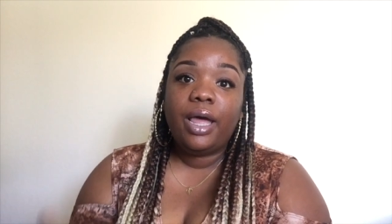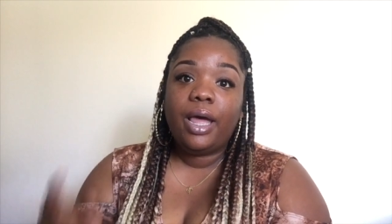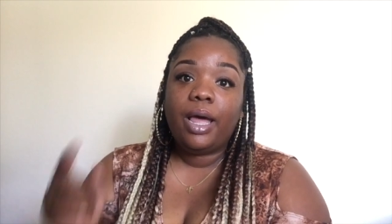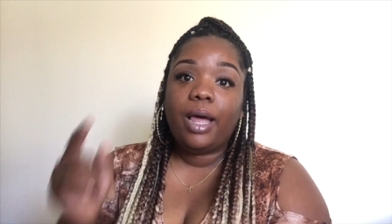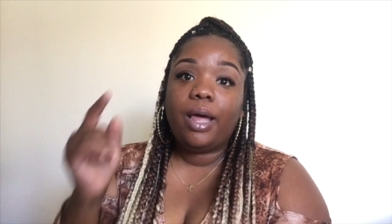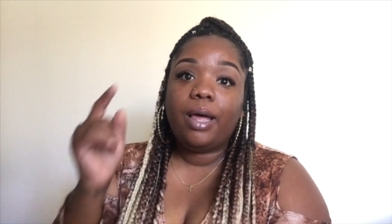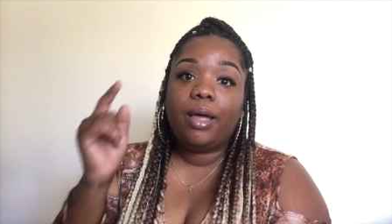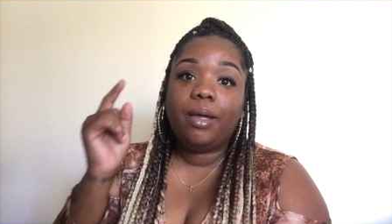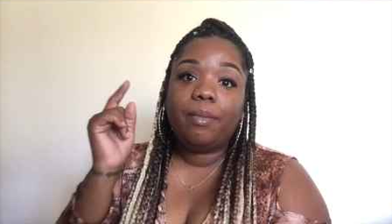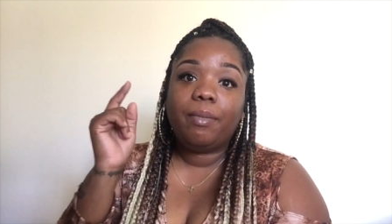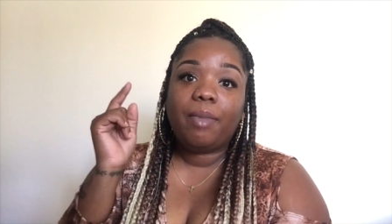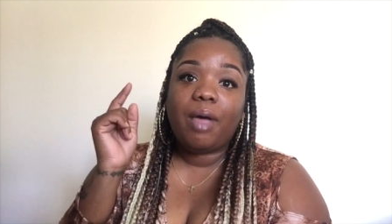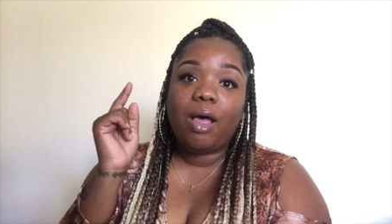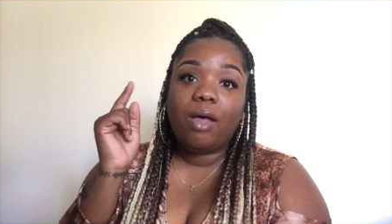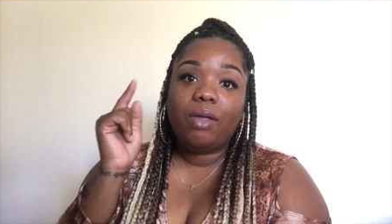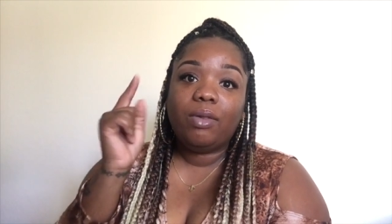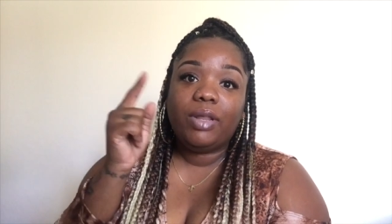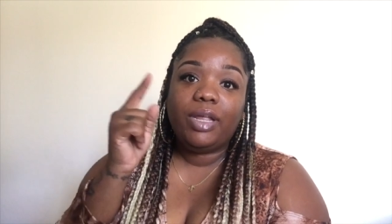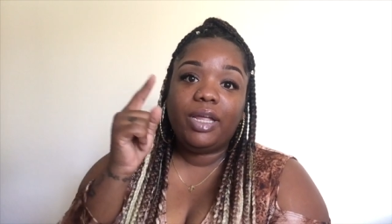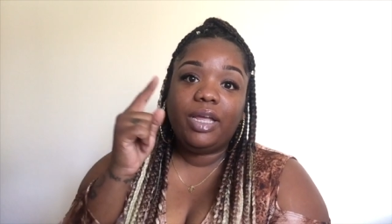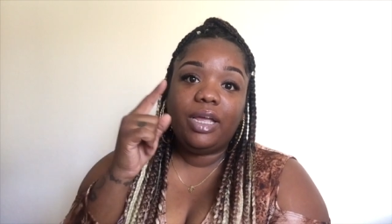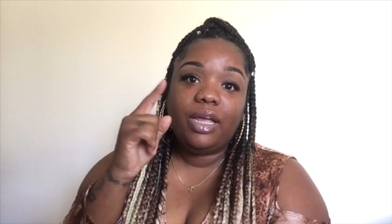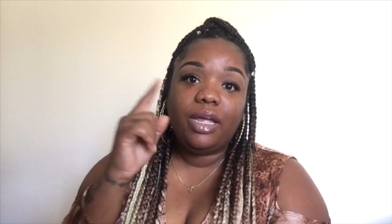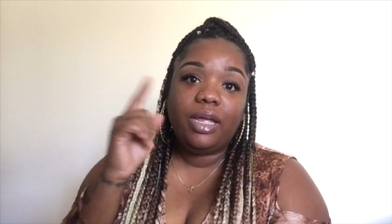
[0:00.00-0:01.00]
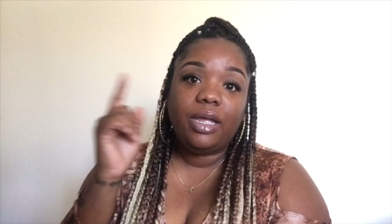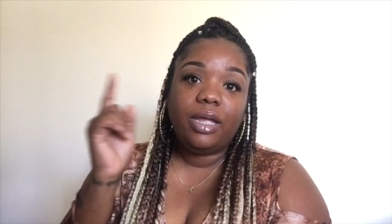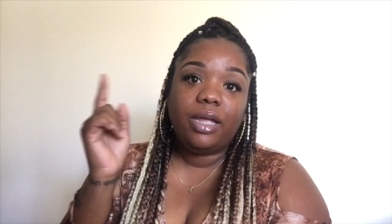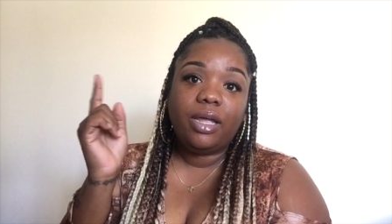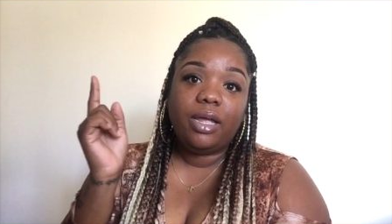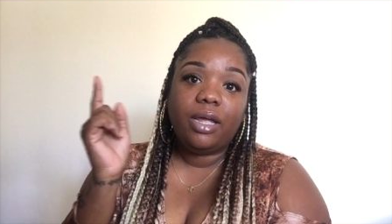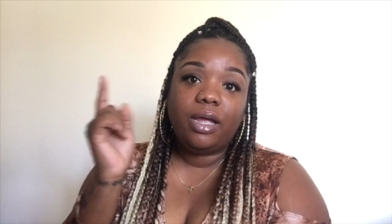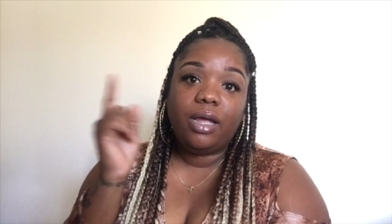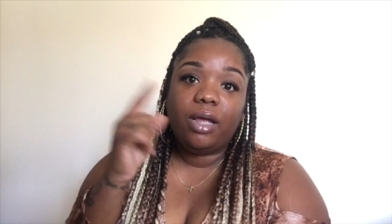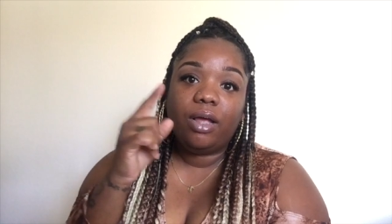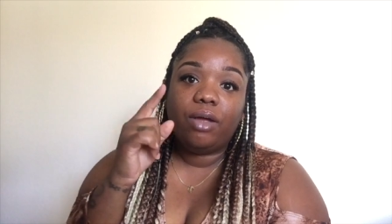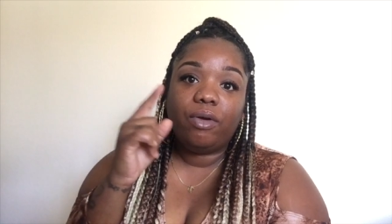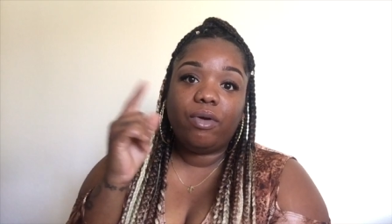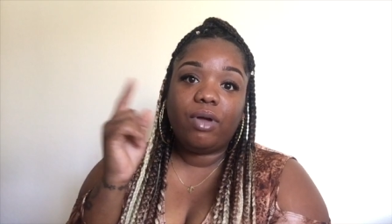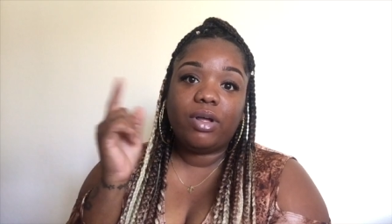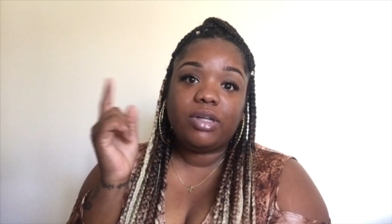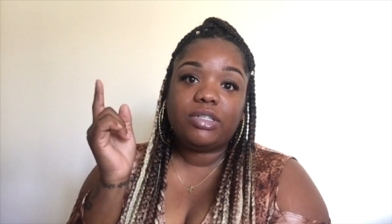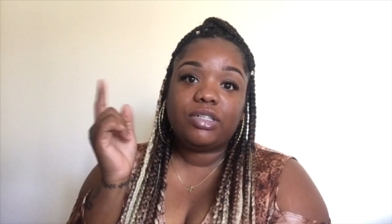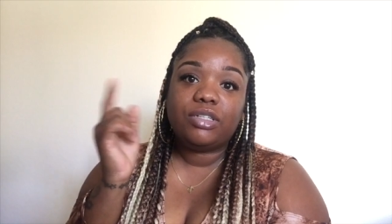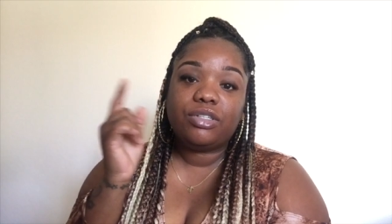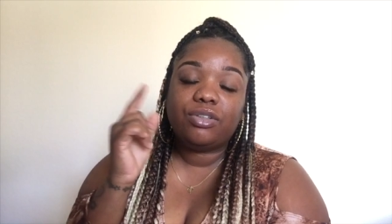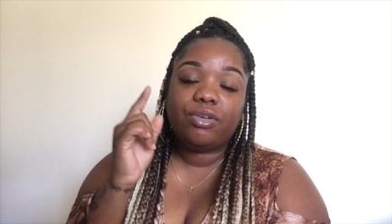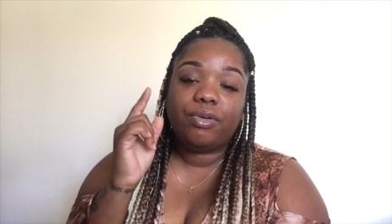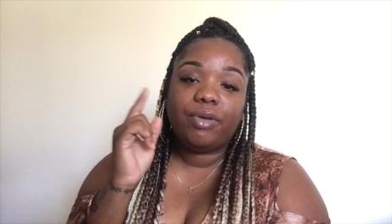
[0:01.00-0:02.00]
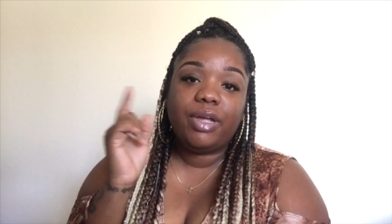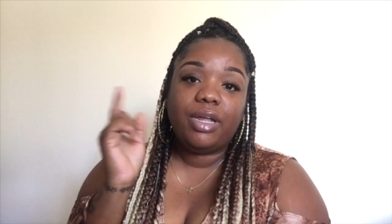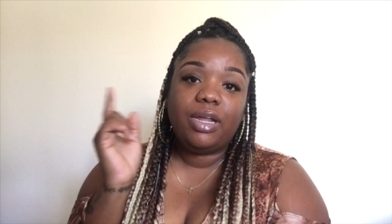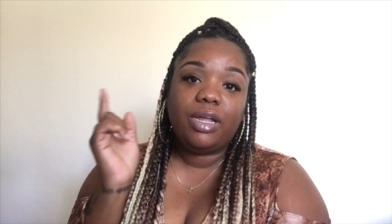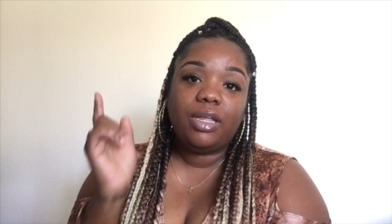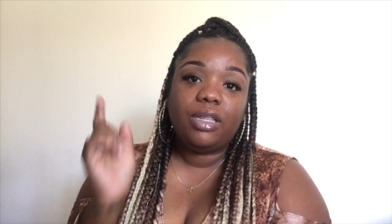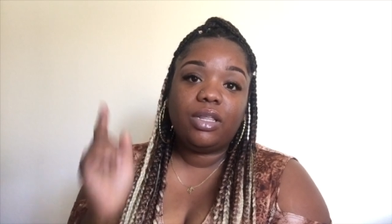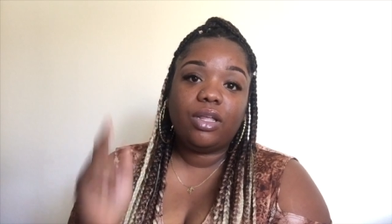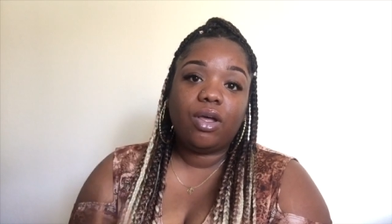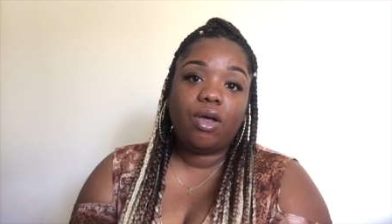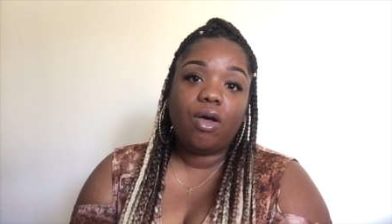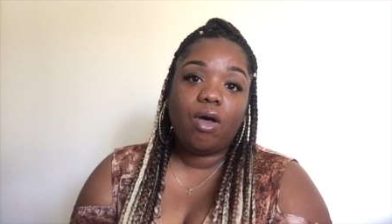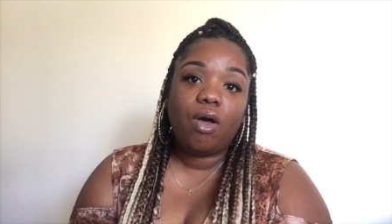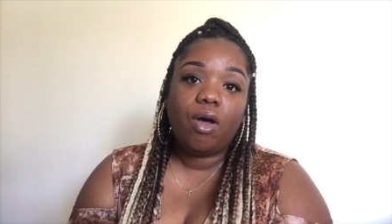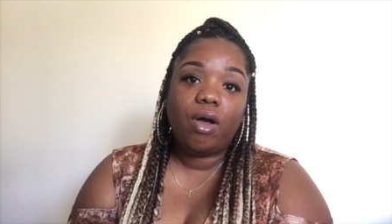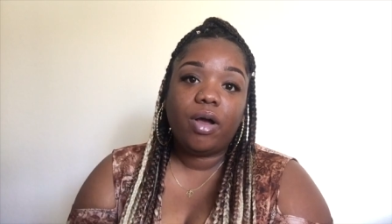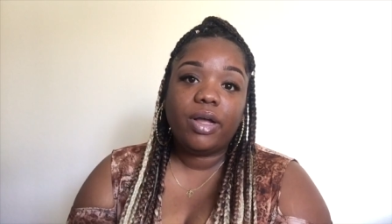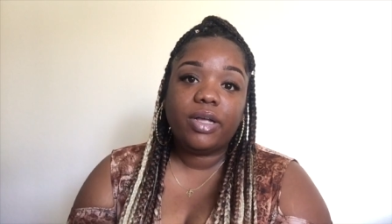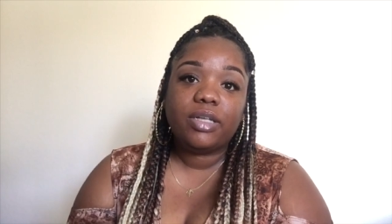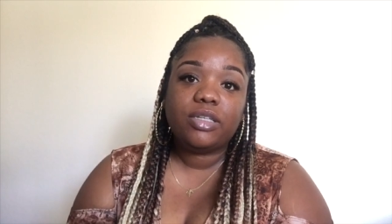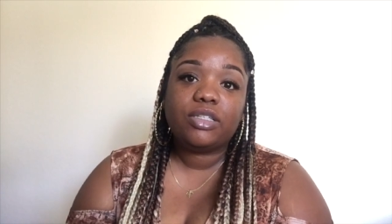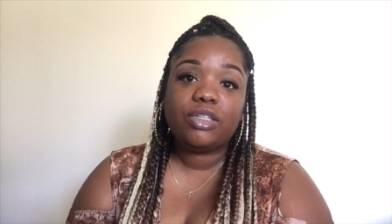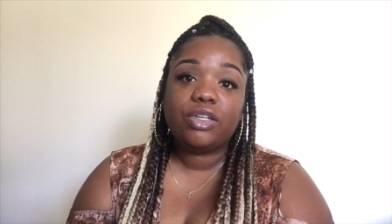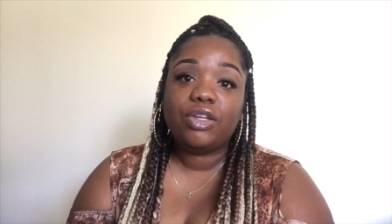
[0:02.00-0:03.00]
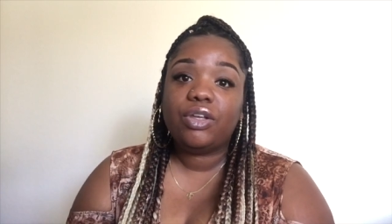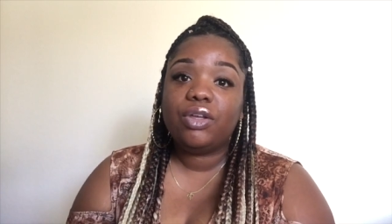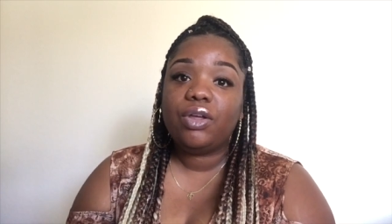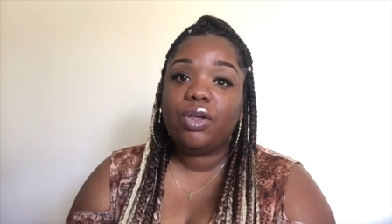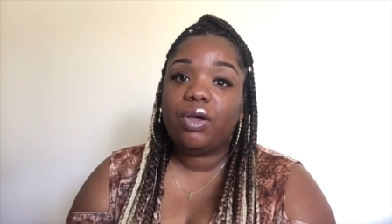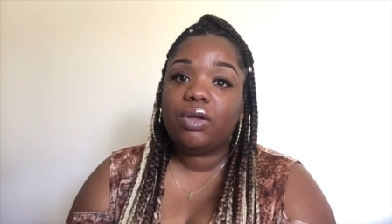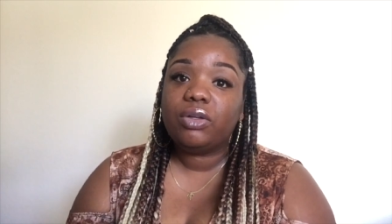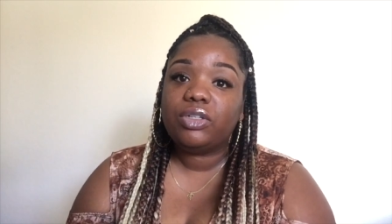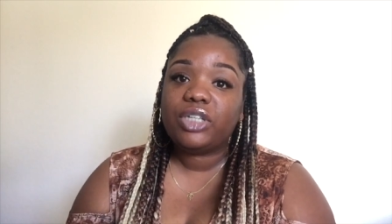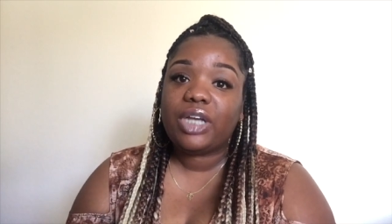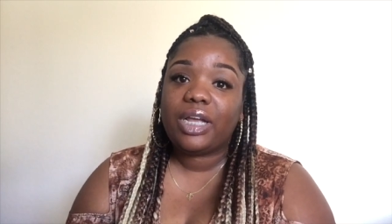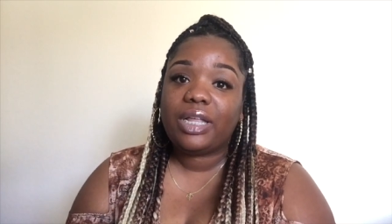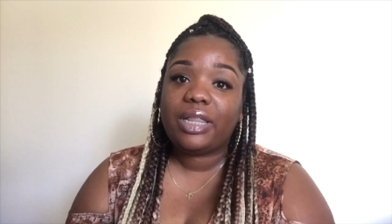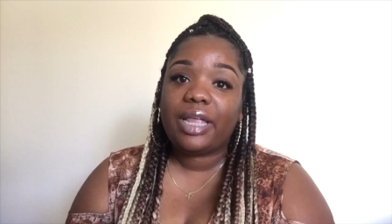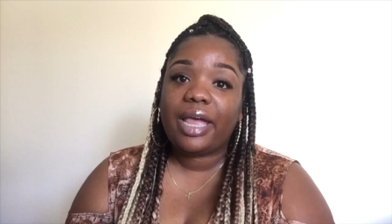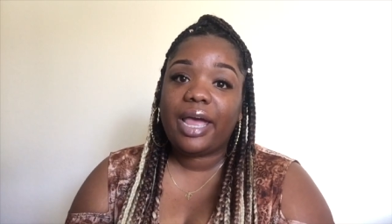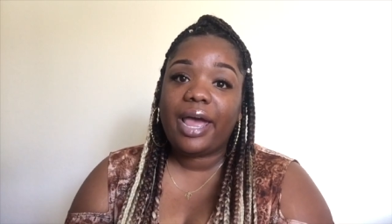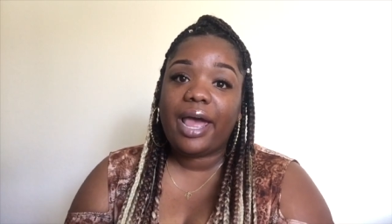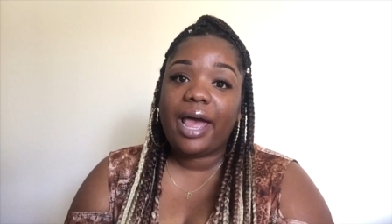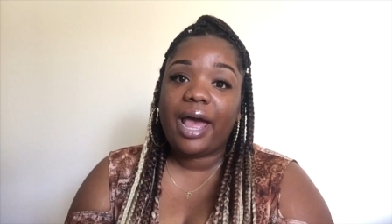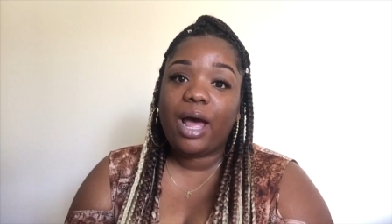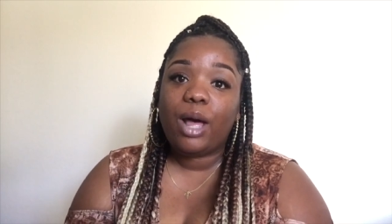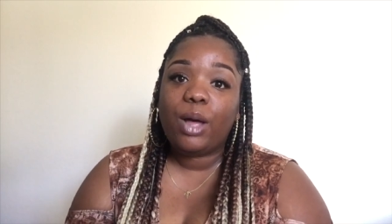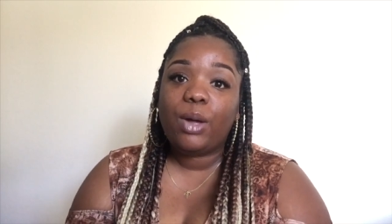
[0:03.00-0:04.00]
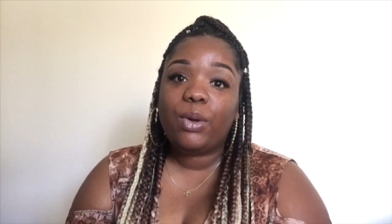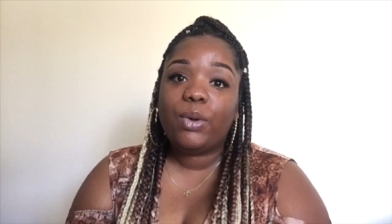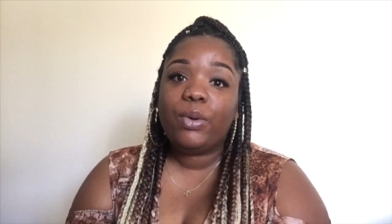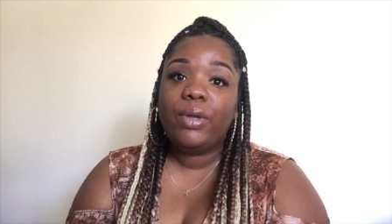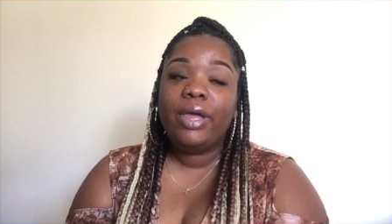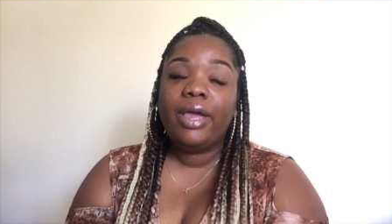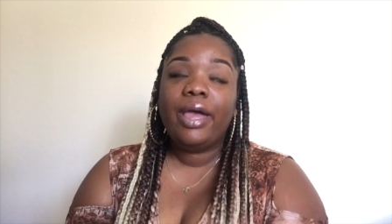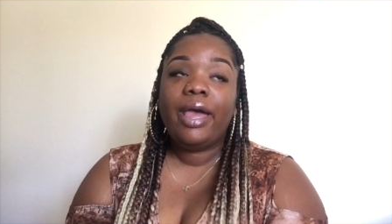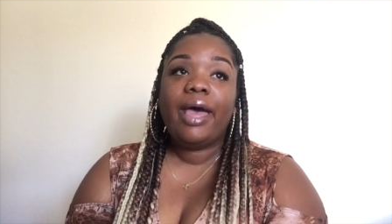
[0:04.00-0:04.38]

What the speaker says: I'll link it across the screen in the card so you can go check that out.